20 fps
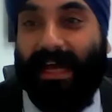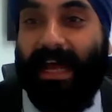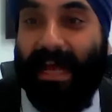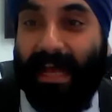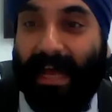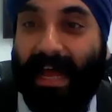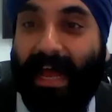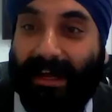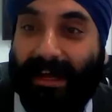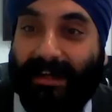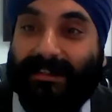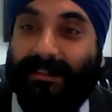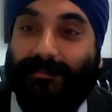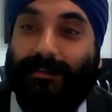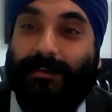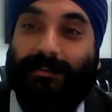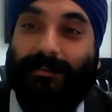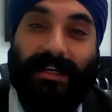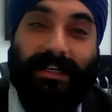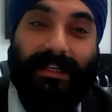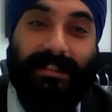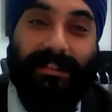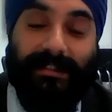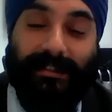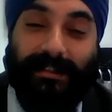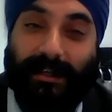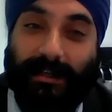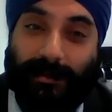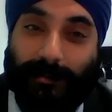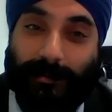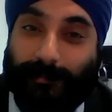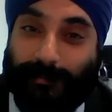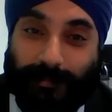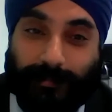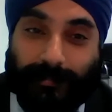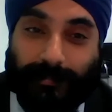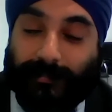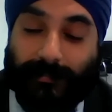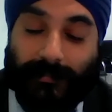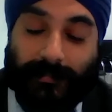active and ready to go.
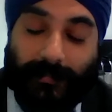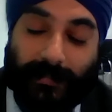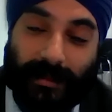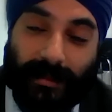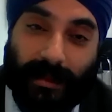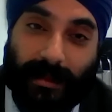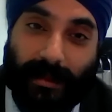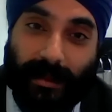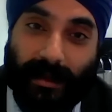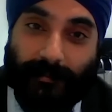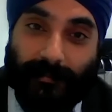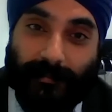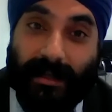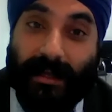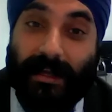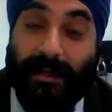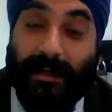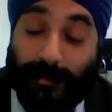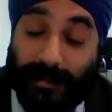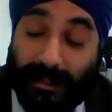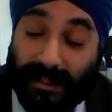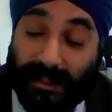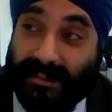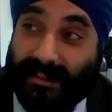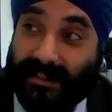Just